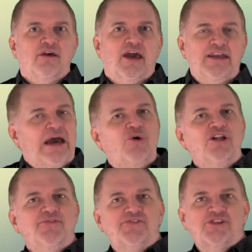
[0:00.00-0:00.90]
And now
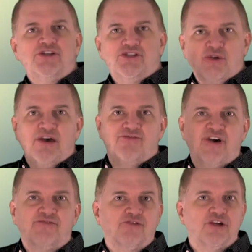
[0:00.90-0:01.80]
all of a sudden you have
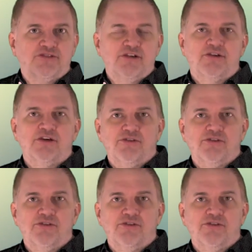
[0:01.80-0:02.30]
5 criteria